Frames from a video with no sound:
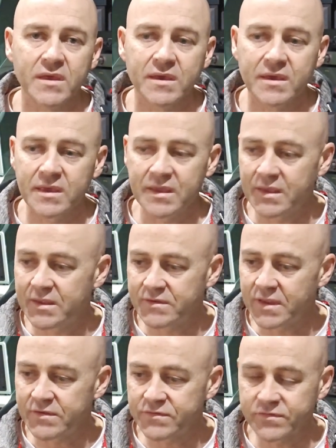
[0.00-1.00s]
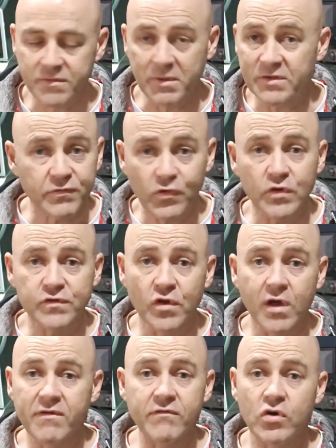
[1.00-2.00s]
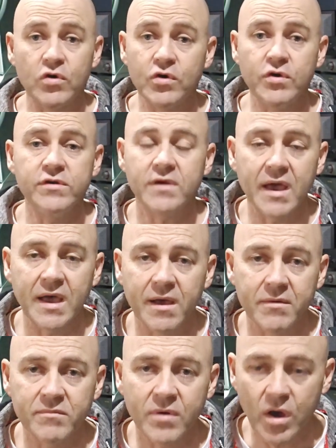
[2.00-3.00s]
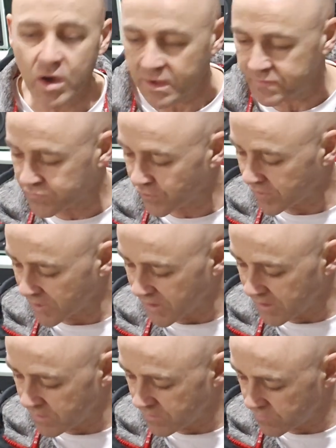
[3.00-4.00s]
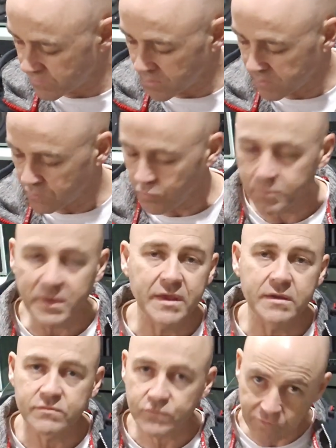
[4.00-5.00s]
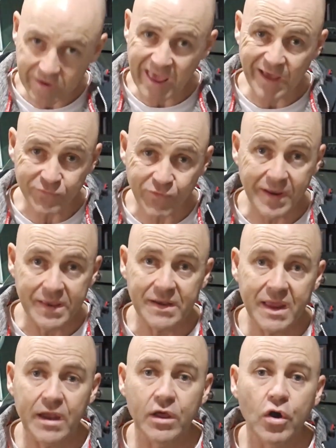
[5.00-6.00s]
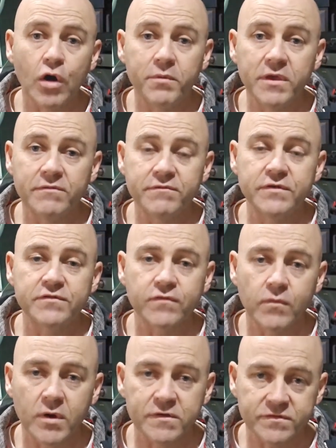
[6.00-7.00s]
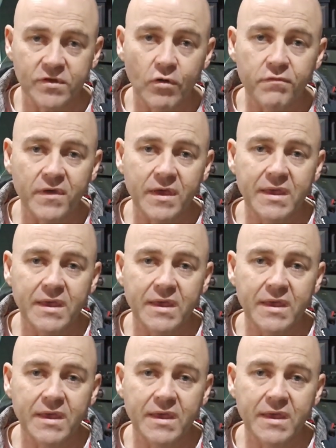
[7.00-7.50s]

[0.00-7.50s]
It's the best version I've ever heard. I certainly will be now tracking down a copy of this for myself.